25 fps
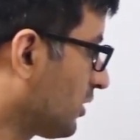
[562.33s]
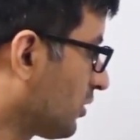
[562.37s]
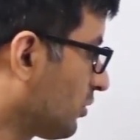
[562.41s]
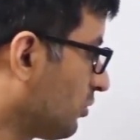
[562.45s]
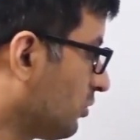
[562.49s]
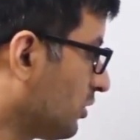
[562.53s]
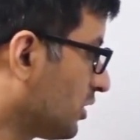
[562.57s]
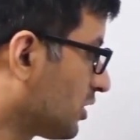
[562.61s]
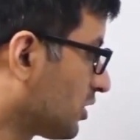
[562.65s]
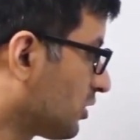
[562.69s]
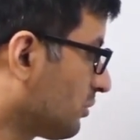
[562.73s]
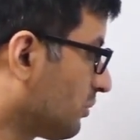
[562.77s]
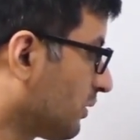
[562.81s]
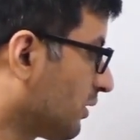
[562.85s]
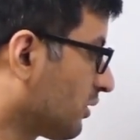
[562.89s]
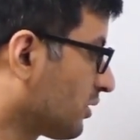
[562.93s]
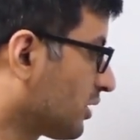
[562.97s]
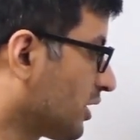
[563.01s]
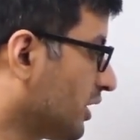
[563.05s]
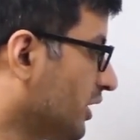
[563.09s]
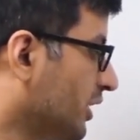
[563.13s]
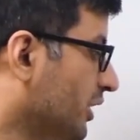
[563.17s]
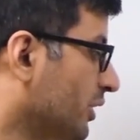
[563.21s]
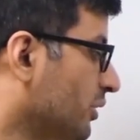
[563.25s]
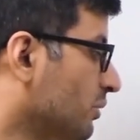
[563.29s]
2 raised to the power
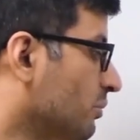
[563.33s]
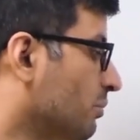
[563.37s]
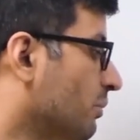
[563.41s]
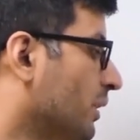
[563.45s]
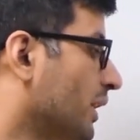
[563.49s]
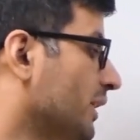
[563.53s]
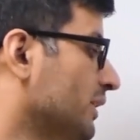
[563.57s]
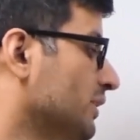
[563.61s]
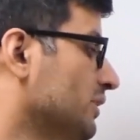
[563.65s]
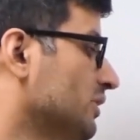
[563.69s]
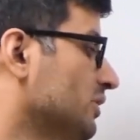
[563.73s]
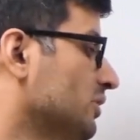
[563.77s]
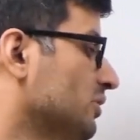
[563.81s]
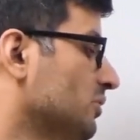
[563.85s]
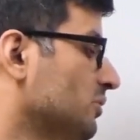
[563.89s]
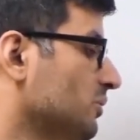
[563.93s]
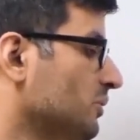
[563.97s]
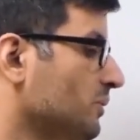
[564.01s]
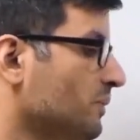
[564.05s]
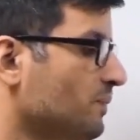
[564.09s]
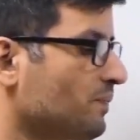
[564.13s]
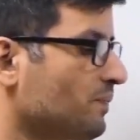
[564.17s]
32 minus 2.